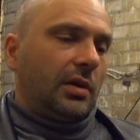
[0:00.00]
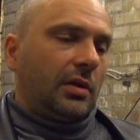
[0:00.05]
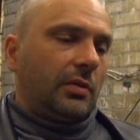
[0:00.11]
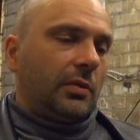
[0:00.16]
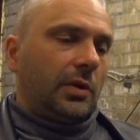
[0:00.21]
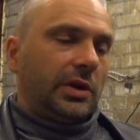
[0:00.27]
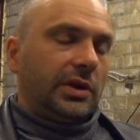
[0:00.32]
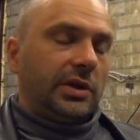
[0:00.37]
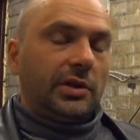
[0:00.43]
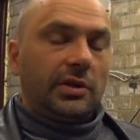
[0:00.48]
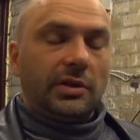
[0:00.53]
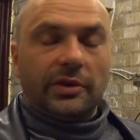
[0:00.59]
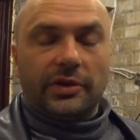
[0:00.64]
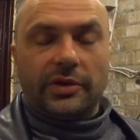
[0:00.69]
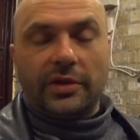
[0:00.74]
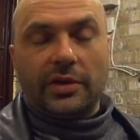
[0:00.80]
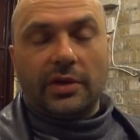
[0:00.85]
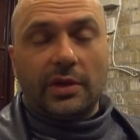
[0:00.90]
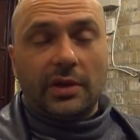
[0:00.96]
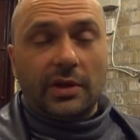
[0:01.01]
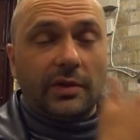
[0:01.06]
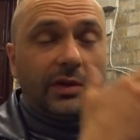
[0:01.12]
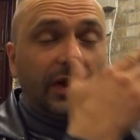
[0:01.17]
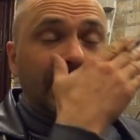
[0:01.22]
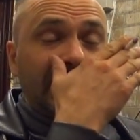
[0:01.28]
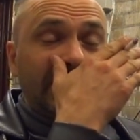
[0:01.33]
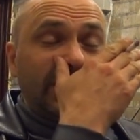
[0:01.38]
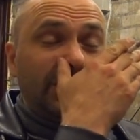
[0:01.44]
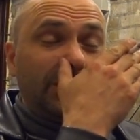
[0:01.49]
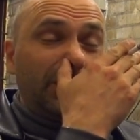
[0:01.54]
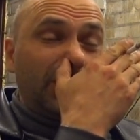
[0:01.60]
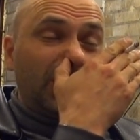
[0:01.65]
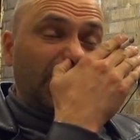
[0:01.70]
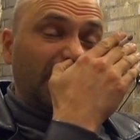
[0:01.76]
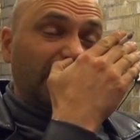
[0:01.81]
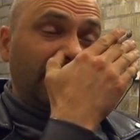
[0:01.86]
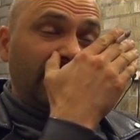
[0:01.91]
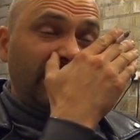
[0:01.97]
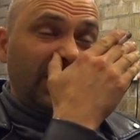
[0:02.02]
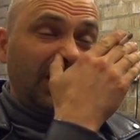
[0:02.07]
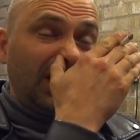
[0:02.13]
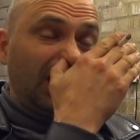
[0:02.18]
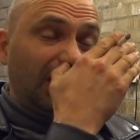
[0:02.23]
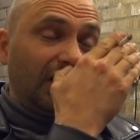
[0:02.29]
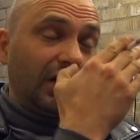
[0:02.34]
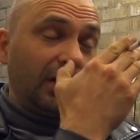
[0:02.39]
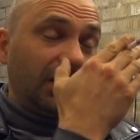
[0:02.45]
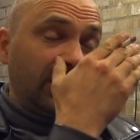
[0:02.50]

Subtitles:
What else? The next important thing